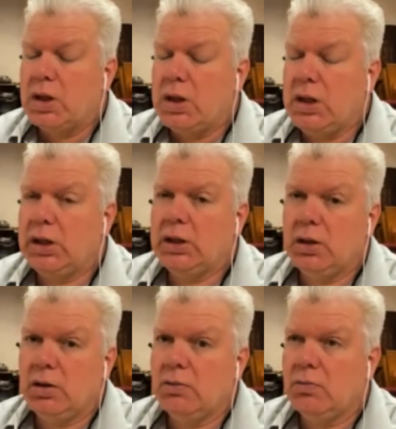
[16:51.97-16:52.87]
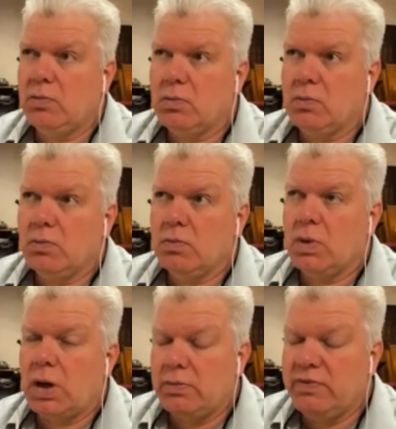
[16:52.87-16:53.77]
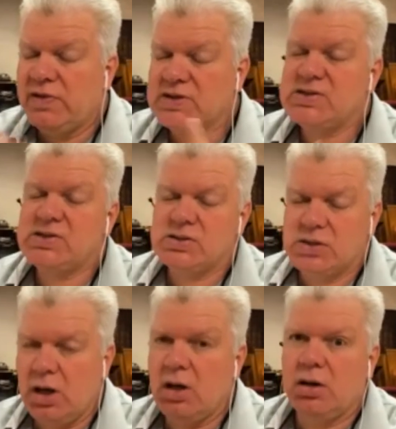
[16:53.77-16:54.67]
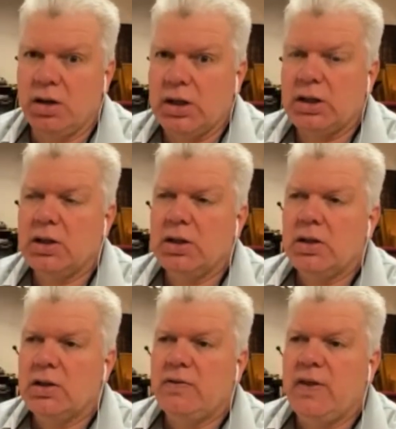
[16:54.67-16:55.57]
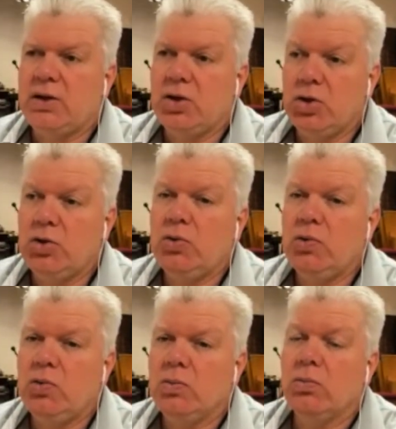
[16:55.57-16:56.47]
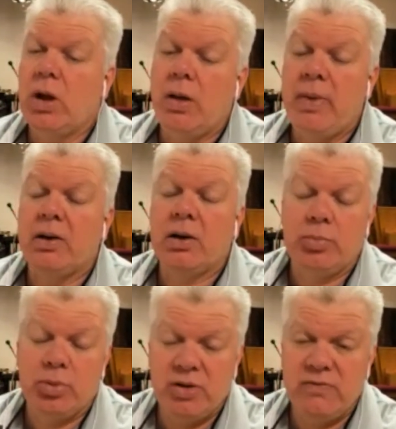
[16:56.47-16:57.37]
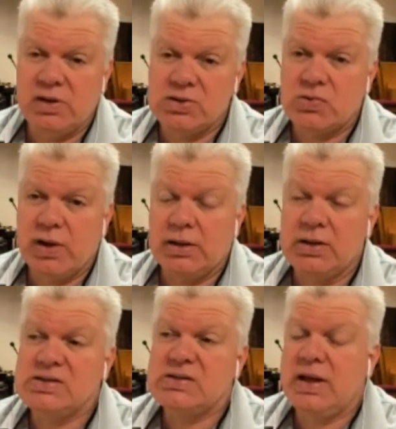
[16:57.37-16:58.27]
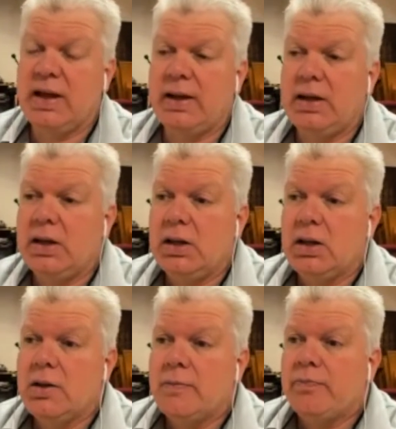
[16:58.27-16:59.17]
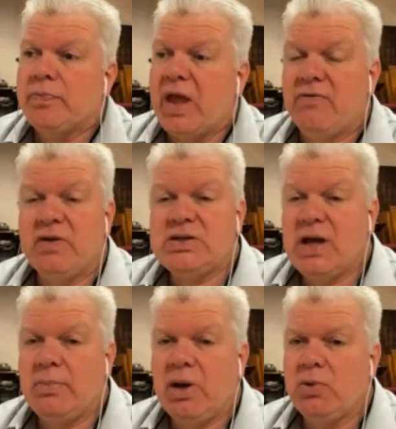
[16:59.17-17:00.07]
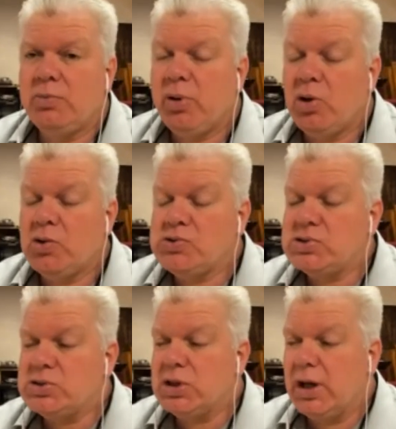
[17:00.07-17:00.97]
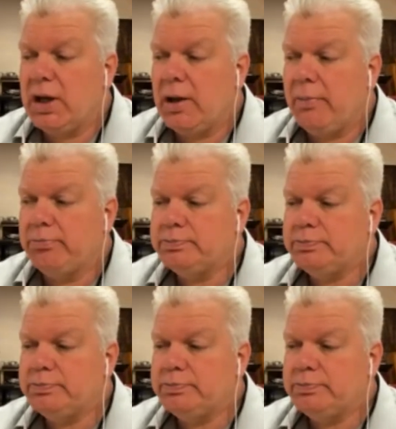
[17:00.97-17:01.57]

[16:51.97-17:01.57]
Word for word: in this area that knew about our previous rallies that every time I would post, um,